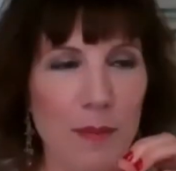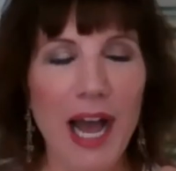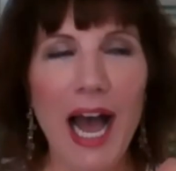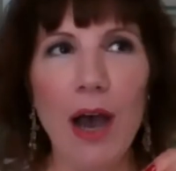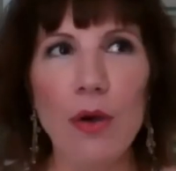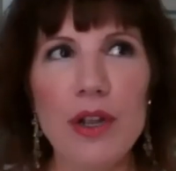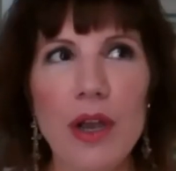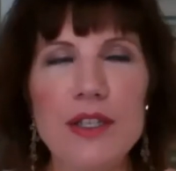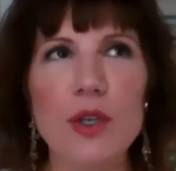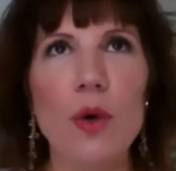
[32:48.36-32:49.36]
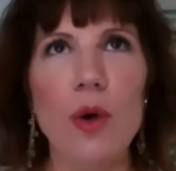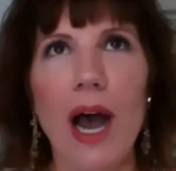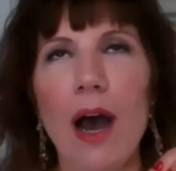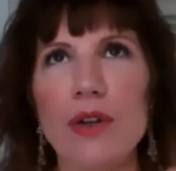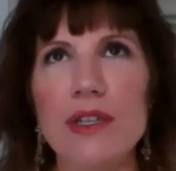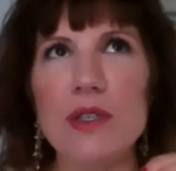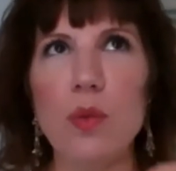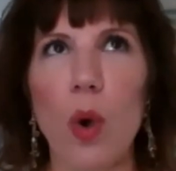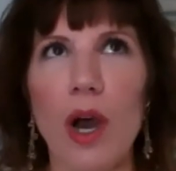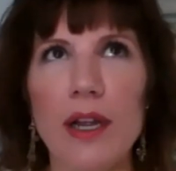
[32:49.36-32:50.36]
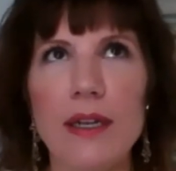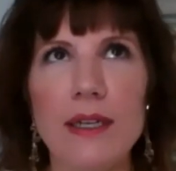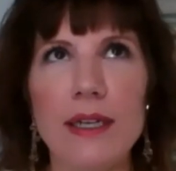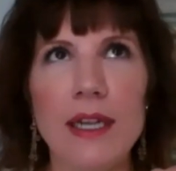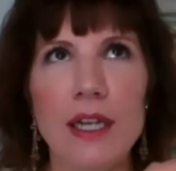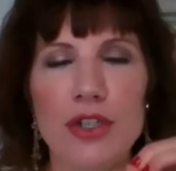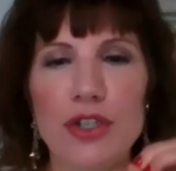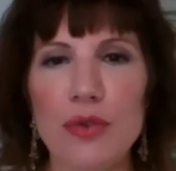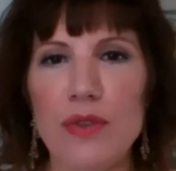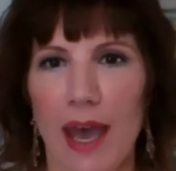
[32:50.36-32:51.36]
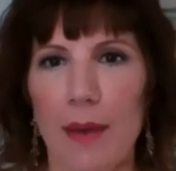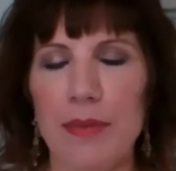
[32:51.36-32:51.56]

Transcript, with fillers: but how did so how does one do that?